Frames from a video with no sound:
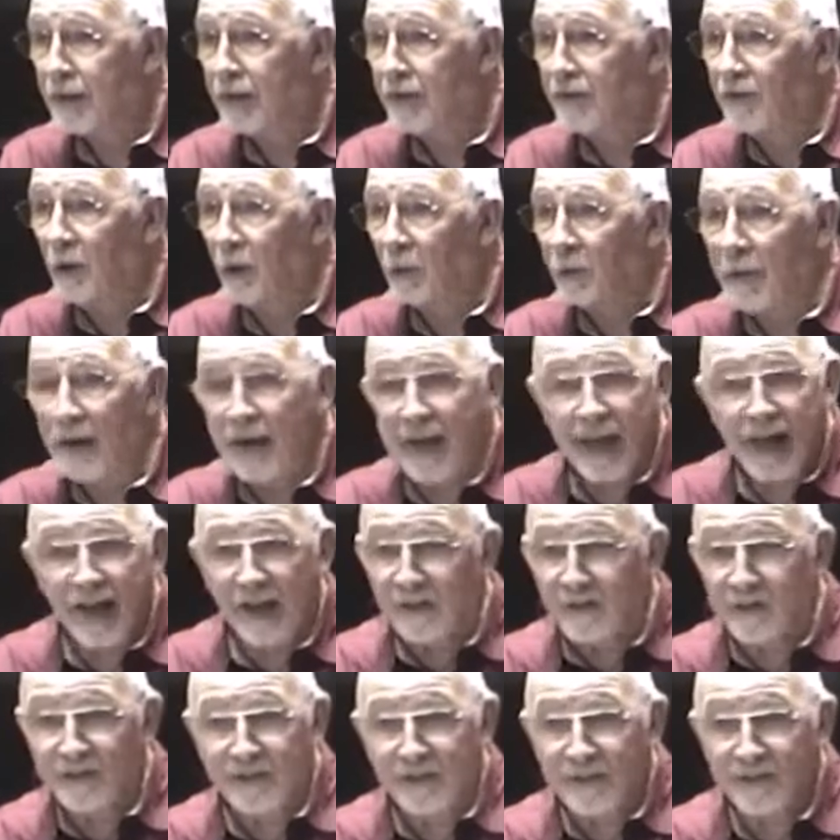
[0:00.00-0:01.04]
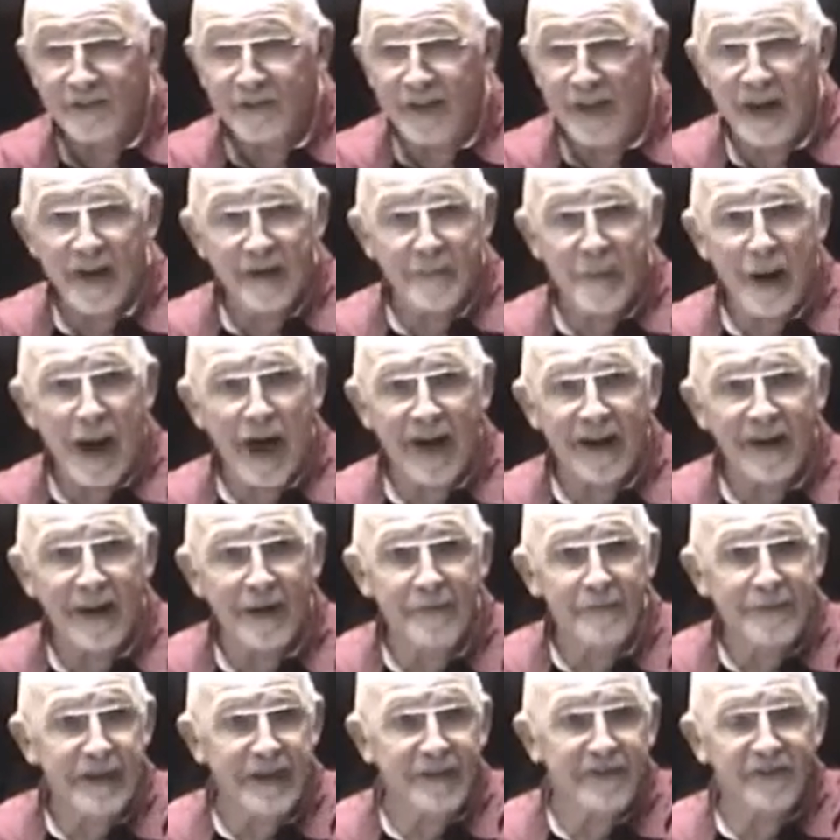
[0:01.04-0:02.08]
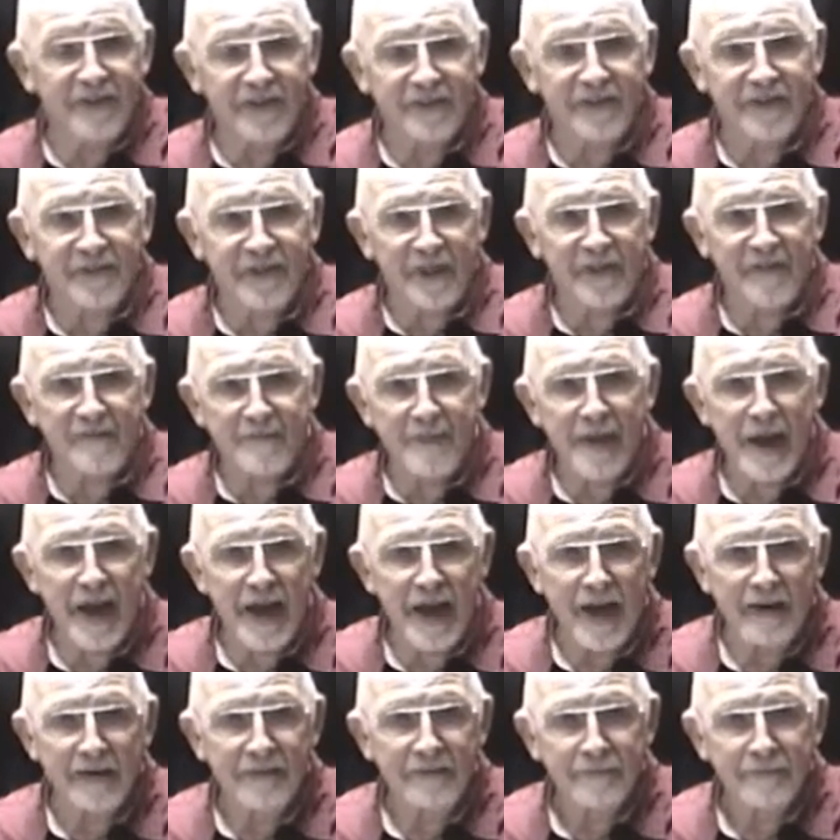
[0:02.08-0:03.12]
Nobody else said about Him, He's the Son of Man.